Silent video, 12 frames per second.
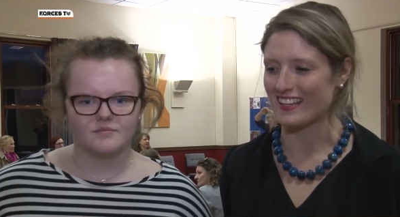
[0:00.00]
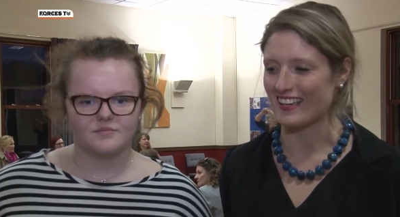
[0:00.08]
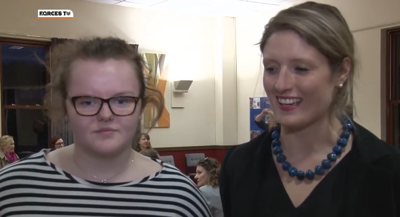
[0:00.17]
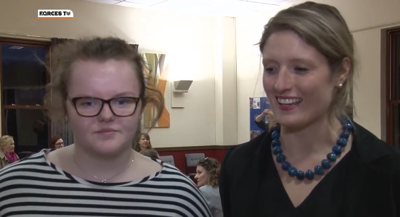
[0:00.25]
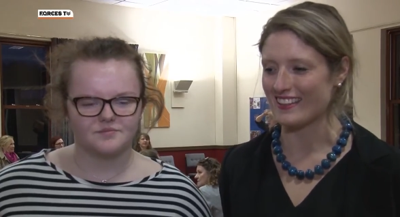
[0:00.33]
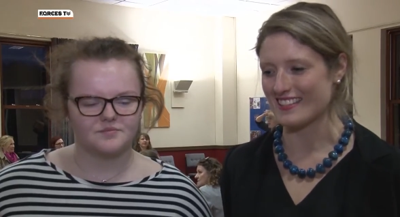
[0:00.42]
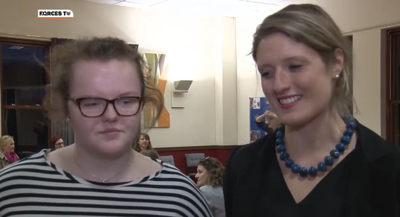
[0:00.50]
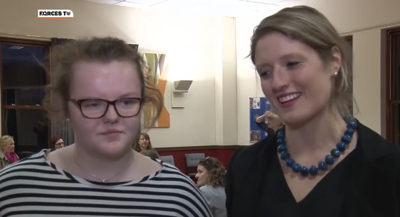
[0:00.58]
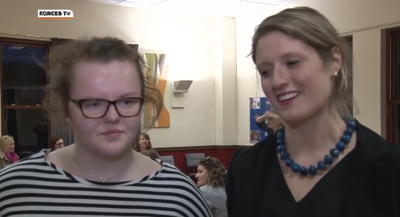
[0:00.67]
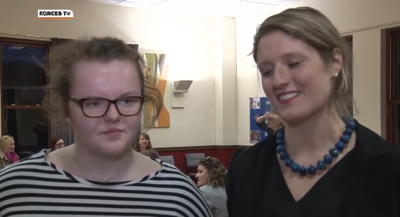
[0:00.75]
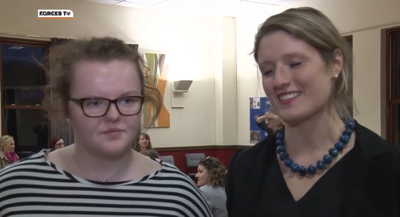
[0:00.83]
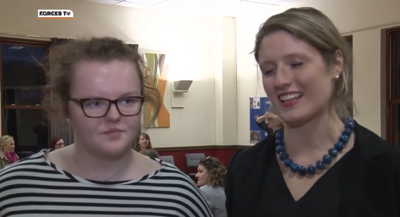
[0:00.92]
Speaker 1: uh, these
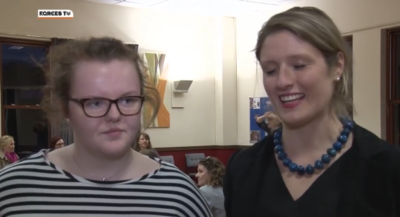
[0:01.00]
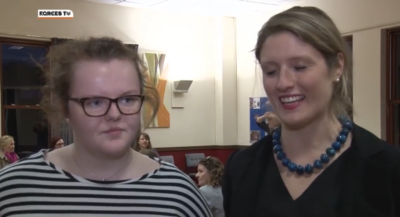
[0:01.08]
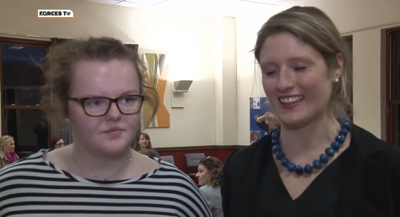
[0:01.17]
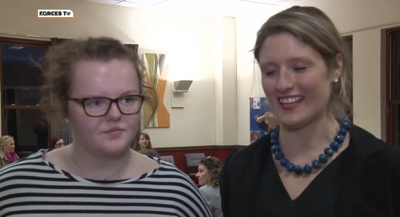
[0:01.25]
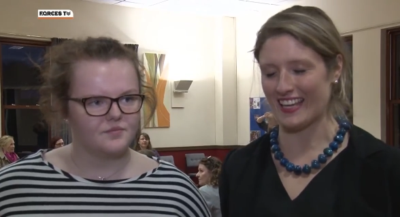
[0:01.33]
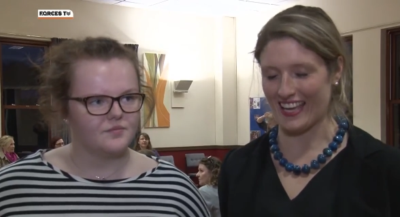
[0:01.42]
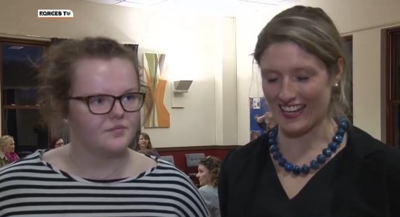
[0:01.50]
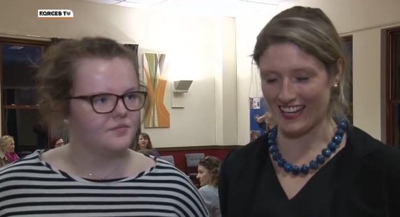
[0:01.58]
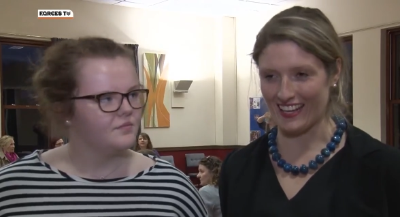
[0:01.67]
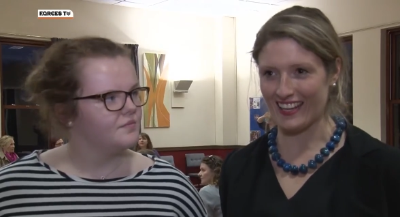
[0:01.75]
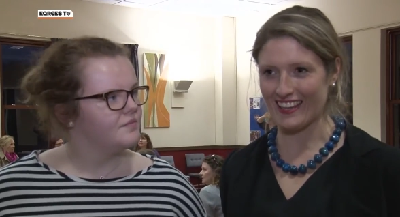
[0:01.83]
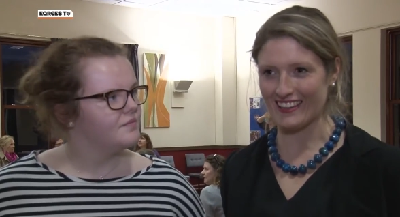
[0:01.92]
girls they they get
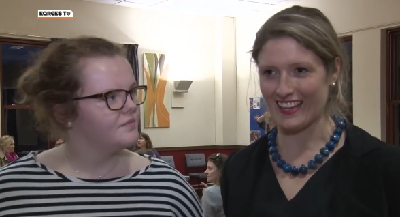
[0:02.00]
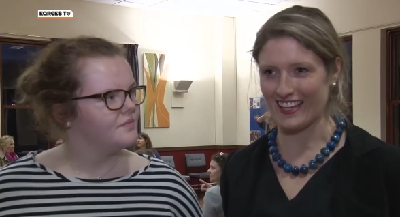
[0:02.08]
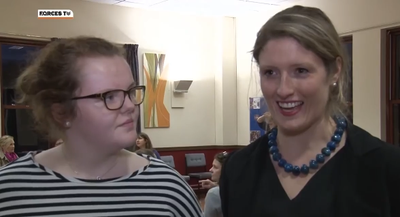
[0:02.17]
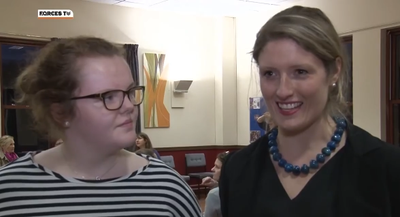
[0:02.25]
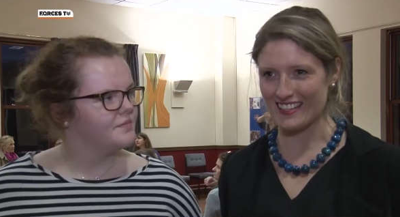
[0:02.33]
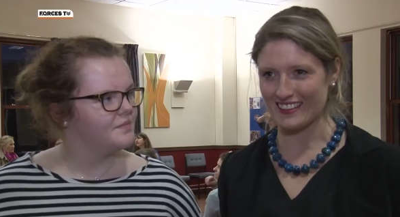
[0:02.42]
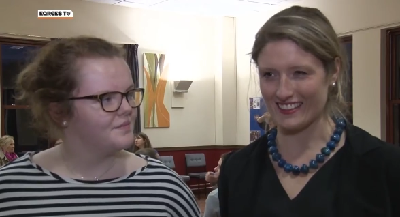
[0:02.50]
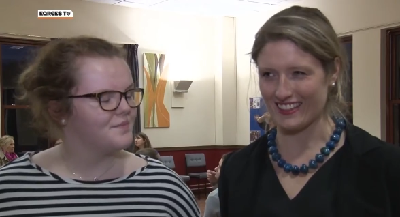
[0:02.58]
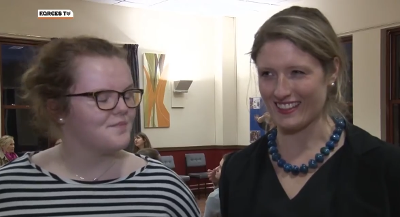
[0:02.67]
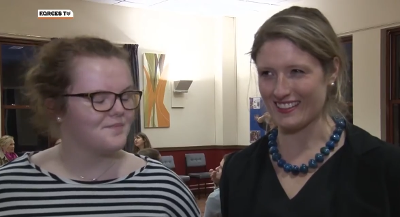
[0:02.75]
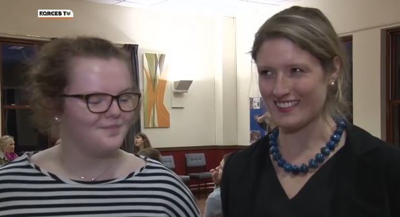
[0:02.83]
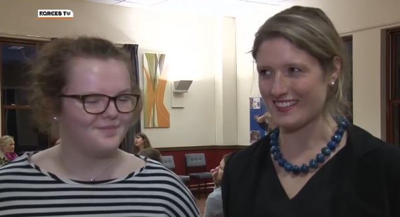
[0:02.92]
it they get
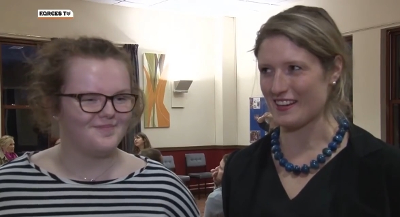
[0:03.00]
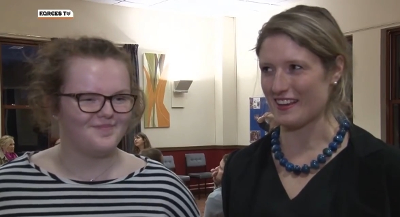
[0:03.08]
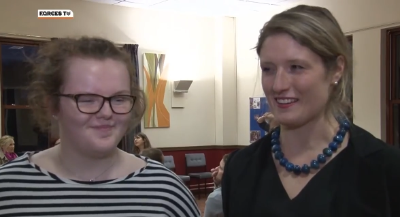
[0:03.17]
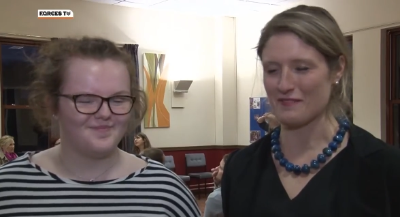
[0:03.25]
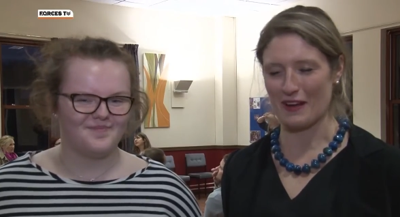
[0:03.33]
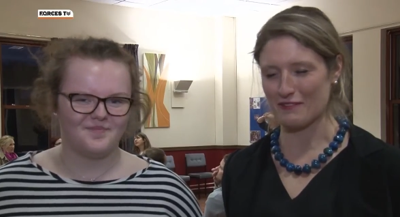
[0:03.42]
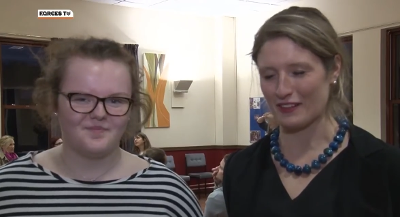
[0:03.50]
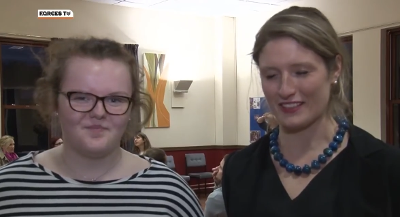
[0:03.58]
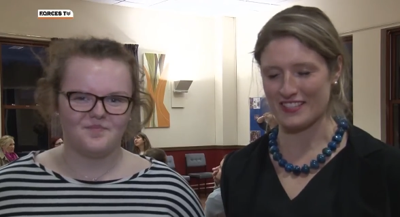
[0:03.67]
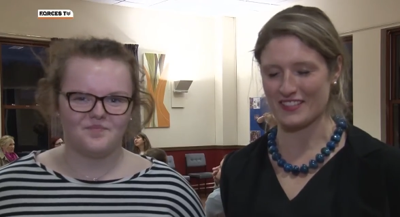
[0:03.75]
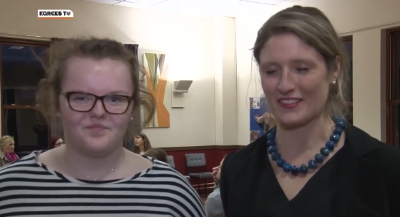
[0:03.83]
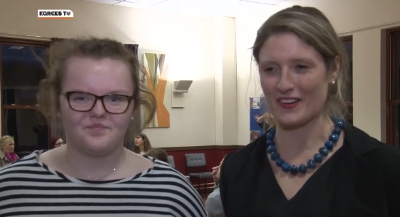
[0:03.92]
that you know you might
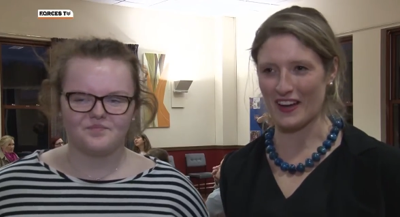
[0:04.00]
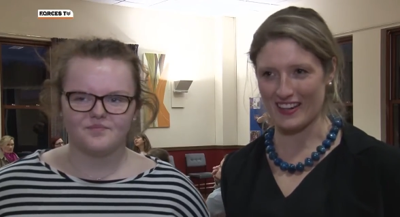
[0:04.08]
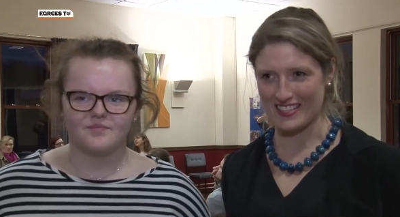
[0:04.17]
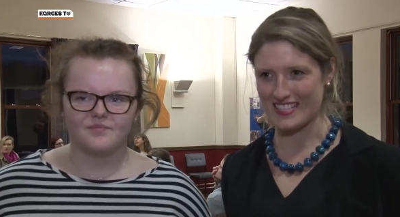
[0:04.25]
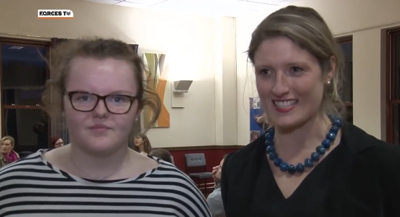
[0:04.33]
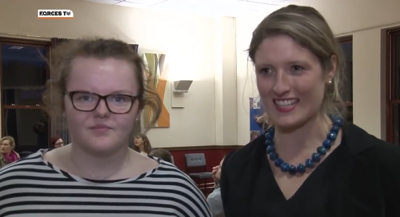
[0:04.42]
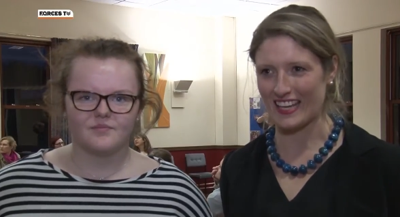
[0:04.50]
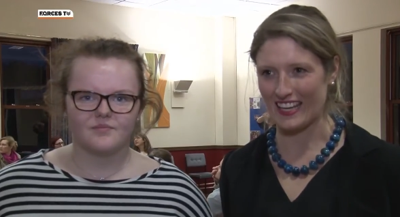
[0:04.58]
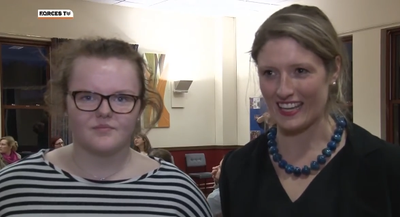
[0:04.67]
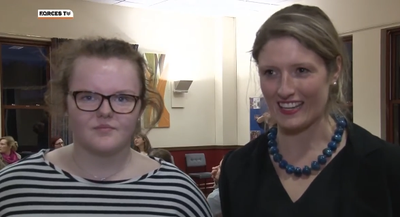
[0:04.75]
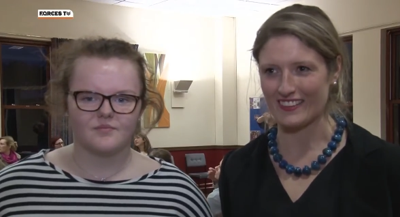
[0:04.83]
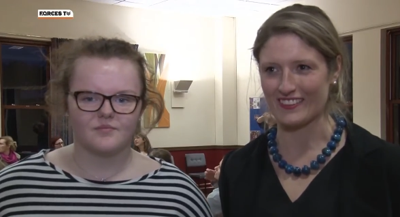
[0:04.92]
find a song quite hard to
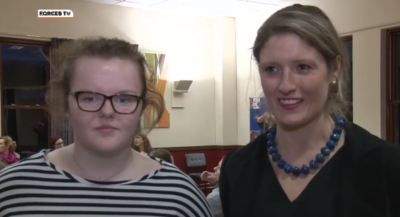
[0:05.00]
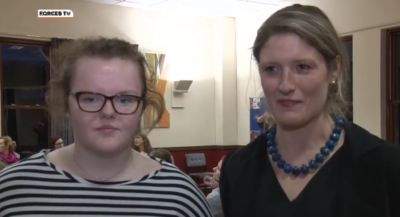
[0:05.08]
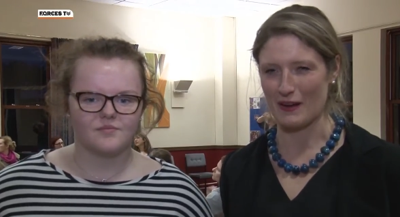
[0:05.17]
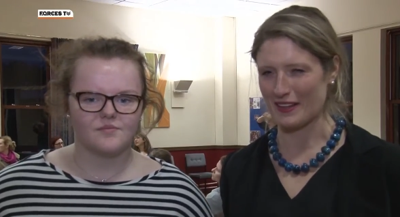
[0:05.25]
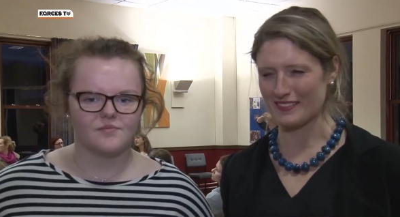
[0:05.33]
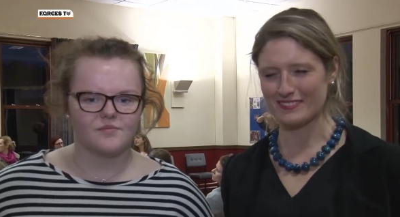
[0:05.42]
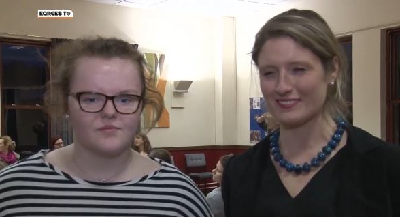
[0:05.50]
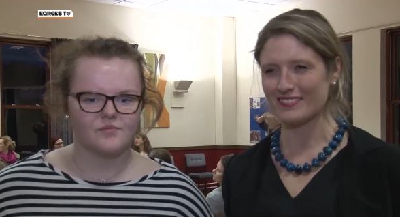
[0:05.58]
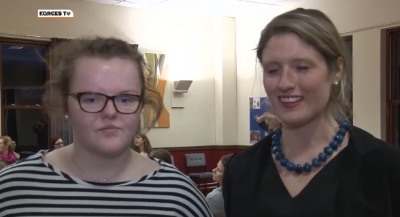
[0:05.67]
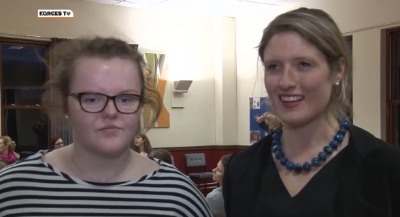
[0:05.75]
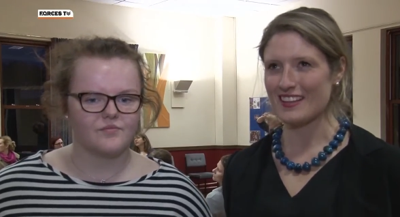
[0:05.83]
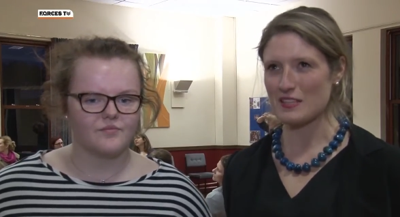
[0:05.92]
sing or you might
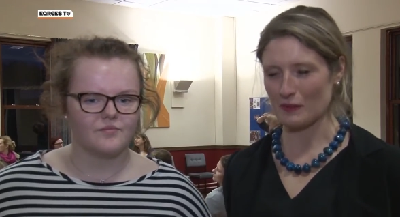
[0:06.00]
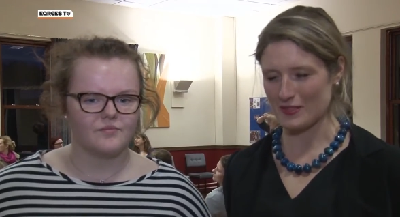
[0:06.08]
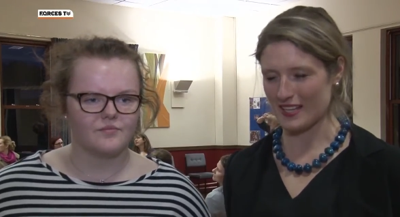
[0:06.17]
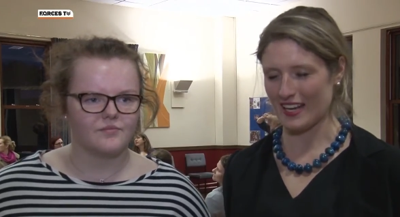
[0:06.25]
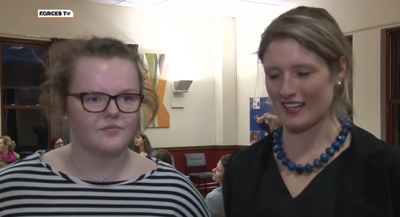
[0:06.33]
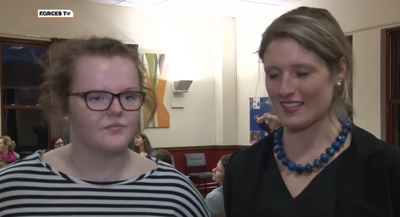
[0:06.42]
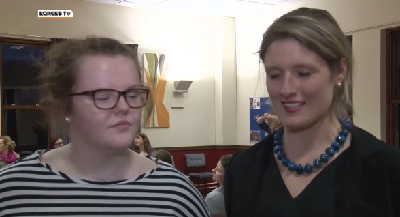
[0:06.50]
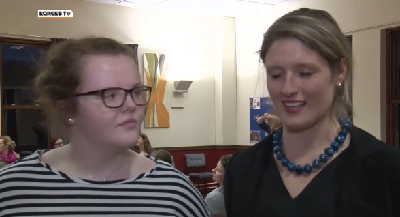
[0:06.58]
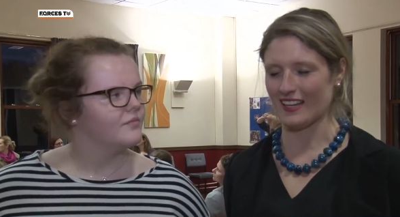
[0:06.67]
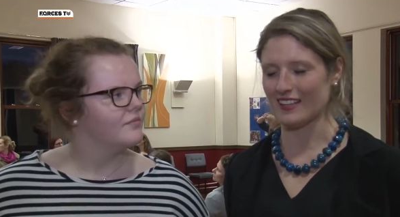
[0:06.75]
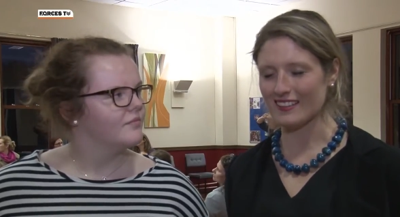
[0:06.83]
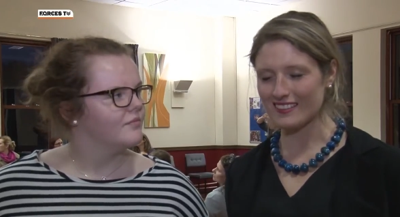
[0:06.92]

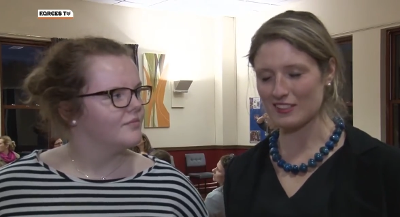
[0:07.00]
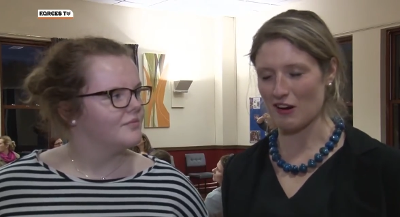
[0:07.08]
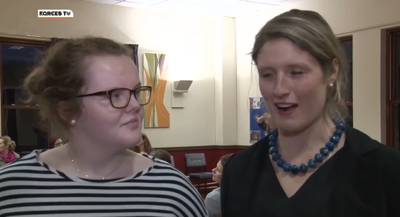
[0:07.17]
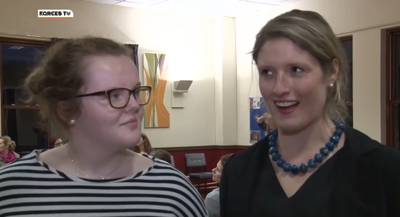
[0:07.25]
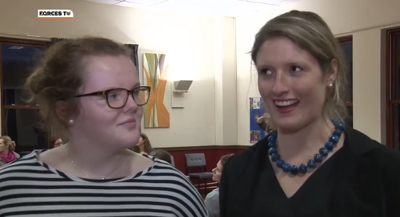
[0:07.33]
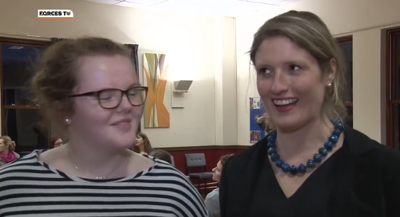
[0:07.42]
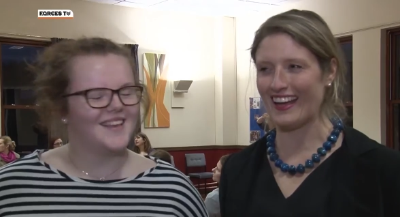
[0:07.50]
spontaneously cry